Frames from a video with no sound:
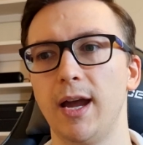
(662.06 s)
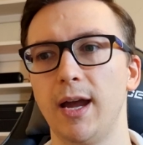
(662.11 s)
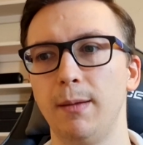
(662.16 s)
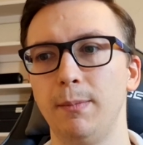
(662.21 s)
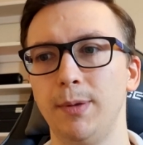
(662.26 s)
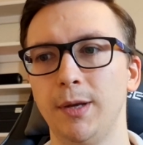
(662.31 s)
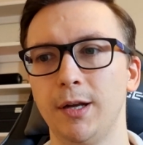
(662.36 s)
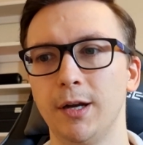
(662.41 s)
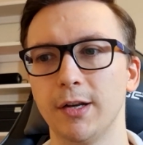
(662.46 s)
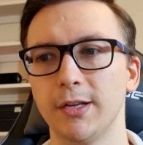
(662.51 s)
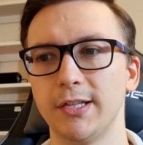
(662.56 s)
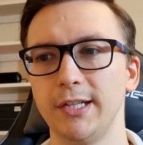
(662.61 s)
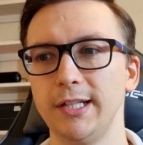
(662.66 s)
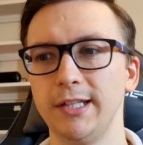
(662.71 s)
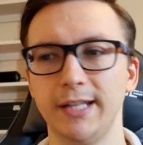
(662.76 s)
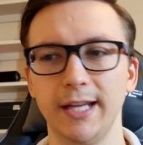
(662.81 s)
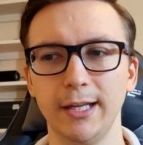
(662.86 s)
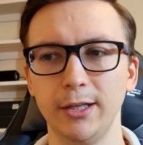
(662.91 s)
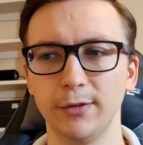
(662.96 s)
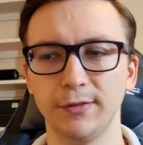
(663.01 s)
Because in
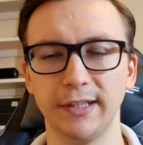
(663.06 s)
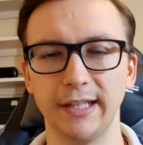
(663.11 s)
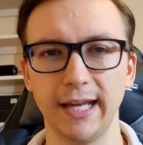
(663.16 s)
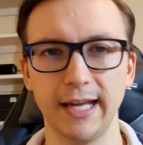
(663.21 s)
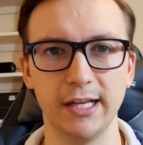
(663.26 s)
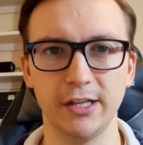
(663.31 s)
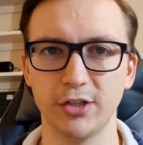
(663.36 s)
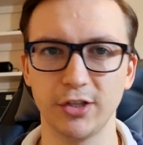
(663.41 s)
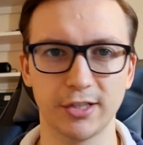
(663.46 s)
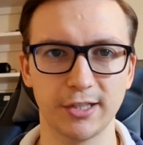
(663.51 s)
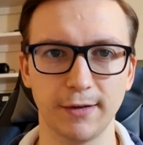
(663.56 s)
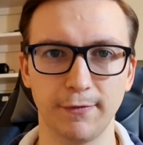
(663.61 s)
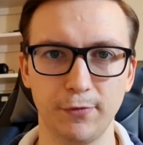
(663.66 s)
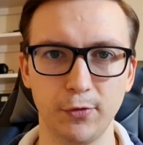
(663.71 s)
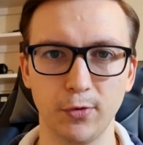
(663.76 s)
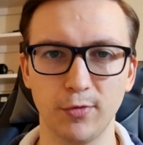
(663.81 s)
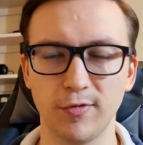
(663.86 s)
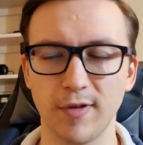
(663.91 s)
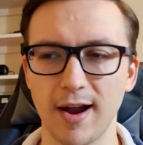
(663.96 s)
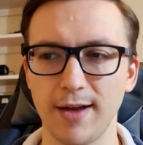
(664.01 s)
the end of the day, just a few
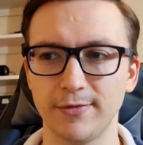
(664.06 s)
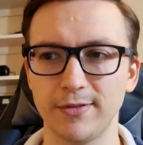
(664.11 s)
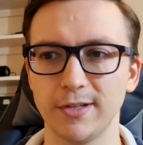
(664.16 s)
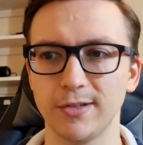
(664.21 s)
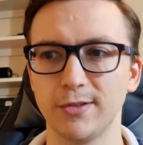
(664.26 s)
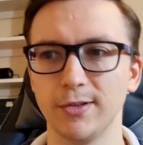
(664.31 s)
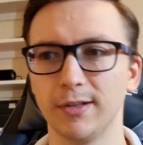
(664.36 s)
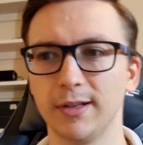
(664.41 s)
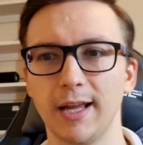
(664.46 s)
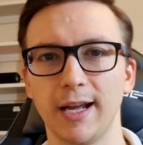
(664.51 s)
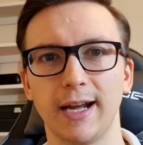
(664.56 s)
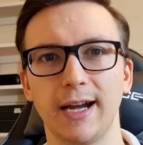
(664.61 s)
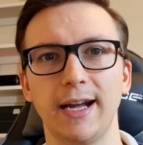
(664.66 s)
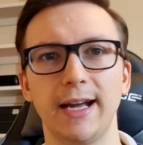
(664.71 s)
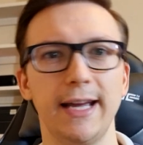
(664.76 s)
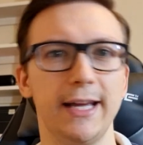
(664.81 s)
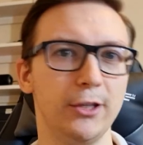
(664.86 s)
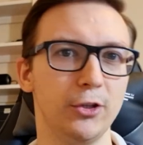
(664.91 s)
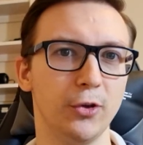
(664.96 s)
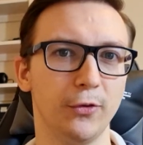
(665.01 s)
grafts is not like a
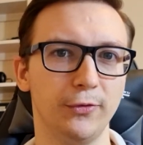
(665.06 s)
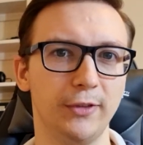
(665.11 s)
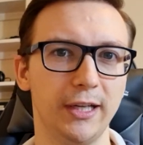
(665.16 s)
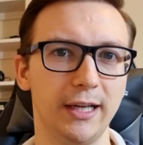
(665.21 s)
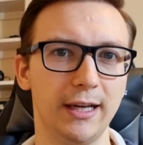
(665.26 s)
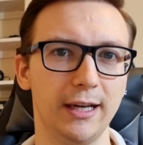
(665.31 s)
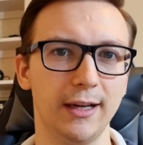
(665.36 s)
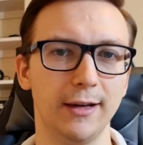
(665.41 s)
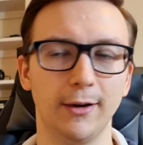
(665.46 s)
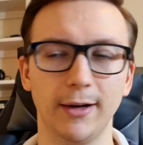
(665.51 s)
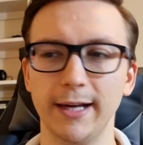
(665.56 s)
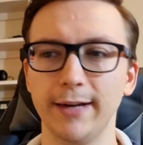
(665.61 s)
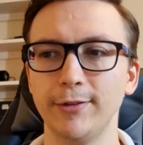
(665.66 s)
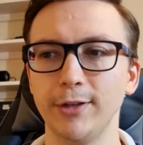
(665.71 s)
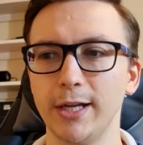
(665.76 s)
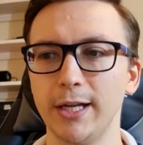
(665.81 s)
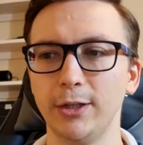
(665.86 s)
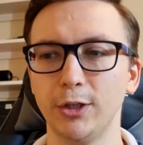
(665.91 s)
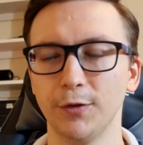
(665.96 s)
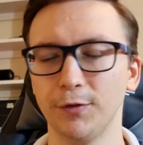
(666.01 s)
end of
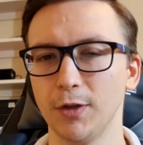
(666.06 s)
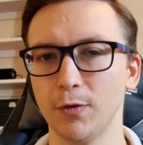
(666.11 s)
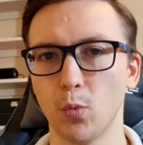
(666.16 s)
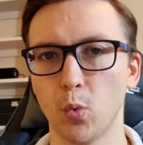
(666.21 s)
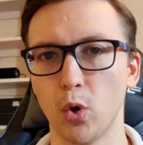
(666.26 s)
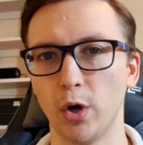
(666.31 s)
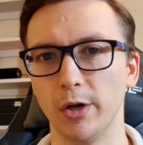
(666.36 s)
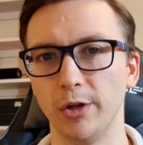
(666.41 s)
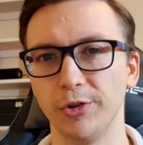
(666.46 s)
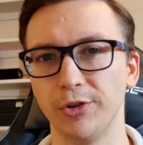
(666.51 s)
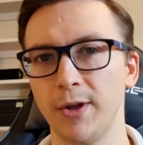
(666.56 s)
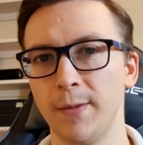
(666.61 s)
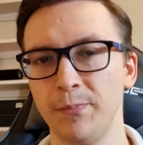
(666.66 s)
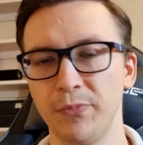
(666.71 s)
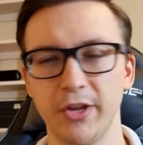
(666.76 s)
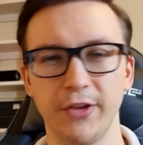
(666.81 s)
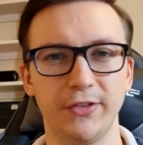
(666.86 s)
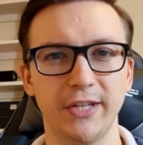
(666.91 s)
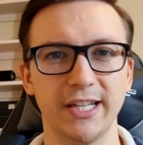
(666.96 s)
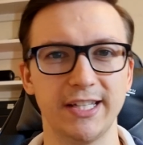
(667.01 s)
the world.
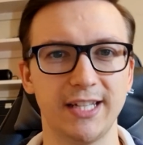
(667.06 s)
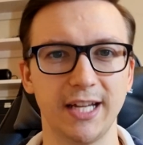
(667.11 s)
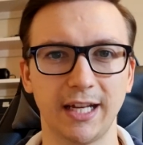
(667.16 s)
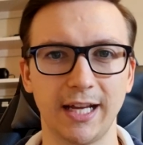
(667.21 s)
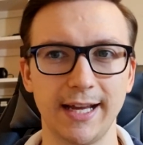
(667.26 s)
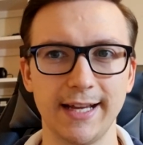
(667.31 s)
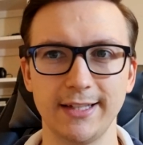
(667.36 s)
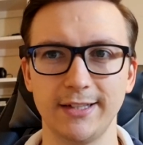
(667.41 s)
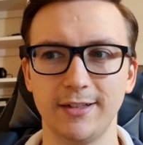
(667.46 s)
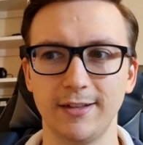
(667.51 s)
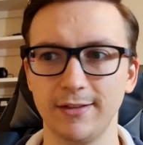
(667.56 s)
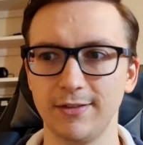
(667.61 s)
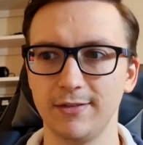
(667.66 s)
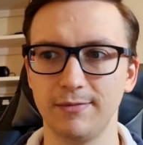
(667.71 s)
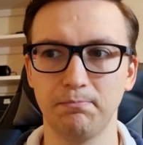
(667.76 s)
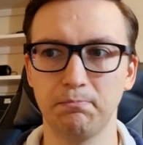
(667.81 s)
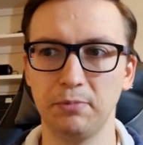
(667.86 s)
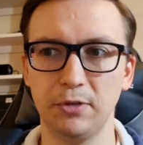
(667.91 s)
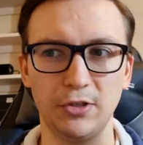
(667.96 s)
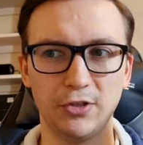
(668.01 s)
If that's the case, you're
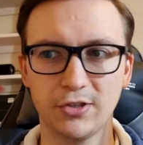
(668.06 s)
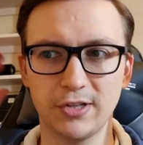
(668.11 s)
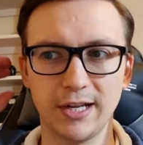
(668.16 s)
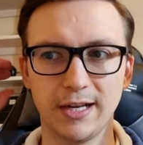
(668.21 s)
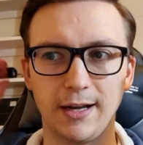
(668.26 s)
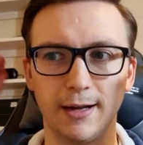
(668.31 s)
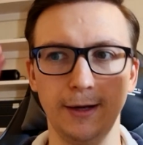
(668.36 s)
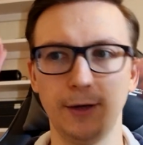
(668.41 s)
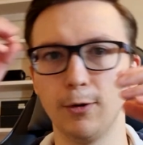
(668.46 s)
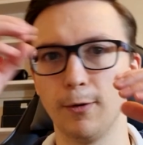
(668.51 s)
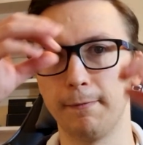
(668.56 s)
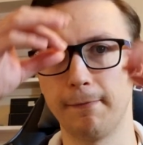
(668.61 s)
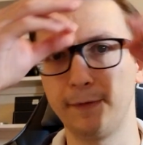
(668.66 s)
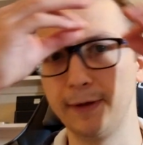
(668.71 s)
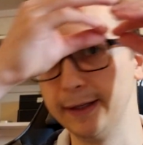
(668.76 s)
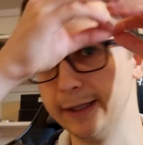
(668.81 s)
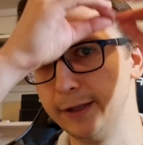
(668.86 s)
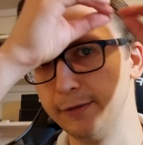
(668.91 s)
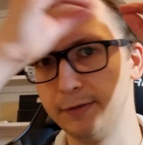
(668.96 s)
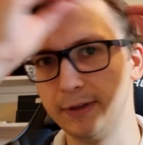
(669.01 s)
just gonna, you know,
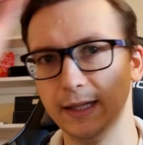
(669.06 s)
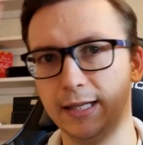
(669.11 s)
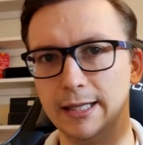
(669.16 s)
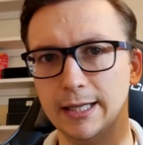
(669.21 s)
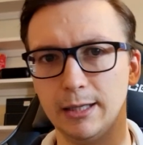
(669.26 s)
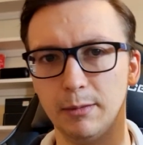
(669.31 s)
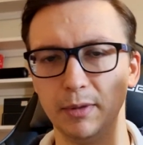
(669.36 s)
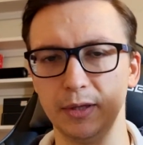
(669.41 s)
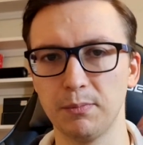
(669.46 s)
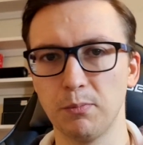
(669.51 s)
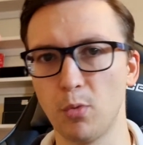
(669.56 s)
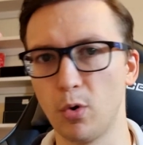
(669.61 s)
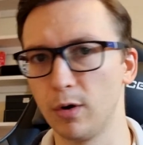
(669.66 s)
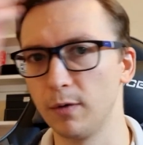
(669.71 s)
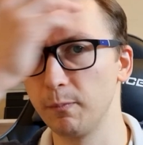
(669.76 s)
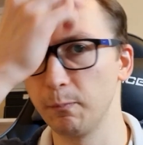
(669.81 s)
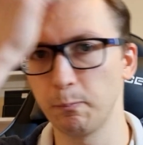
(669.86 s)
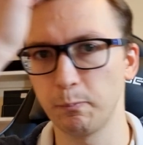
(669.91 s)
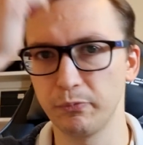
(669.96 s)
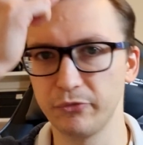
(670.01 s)
fill in with a little bit
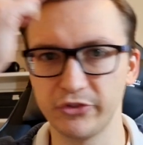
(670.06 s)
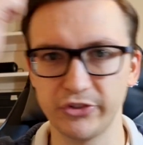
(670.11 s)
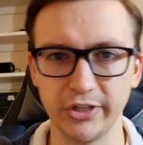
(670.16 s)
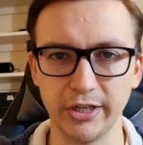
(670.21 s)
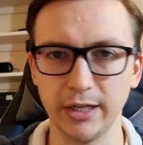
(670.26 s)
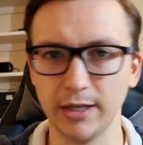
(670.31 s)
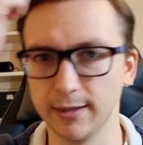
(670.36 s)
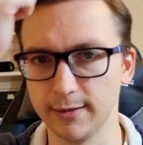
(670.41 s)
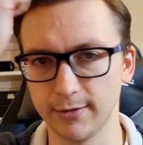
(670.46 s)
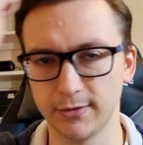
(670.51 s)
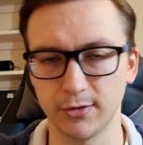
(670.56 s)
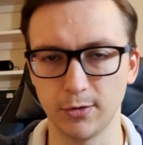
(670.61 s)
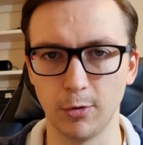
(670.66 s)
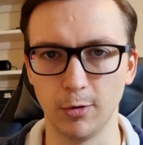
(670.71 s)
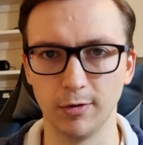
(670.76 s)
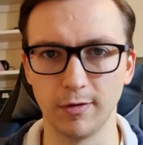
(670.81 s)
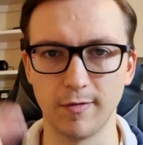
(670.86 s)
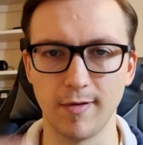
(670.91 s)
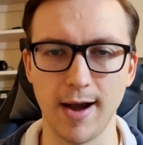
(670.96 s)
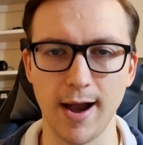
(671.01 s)
more singles
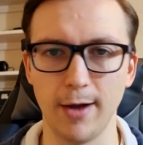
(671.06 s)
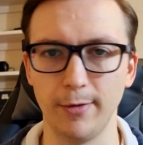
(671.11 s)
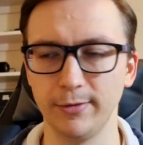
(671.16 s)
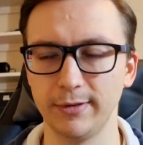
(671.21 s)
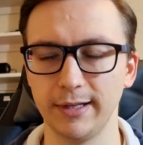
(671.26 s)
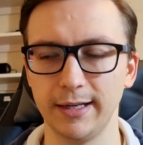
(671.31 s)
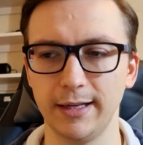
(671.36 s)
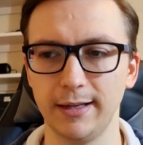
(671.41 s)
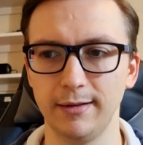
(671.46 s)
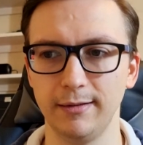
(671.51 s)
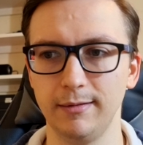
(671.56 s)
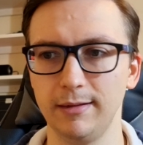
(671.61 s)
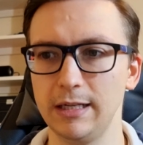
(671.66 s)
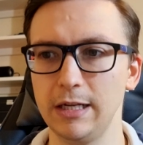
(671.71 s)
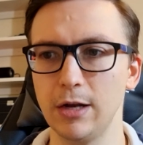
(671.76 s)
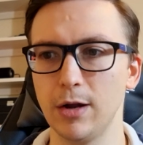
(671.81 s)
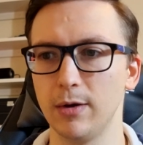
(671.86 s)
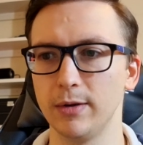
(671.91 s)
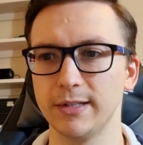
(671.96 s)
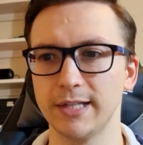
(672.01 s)
all around, and you
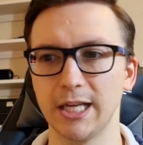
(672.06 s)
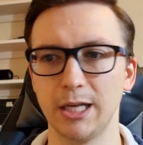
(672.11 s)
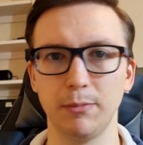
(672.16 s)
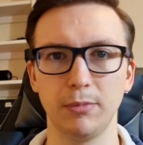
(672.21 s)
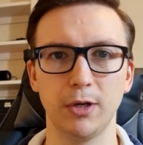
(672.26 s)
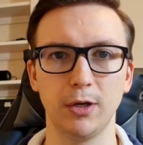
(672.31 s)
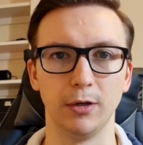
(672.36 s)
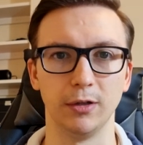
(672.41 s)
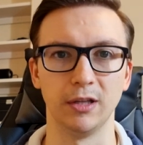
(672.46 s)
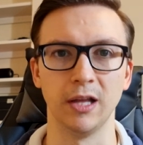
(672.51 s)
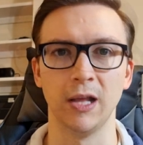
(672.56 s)
know, it's gonna be good.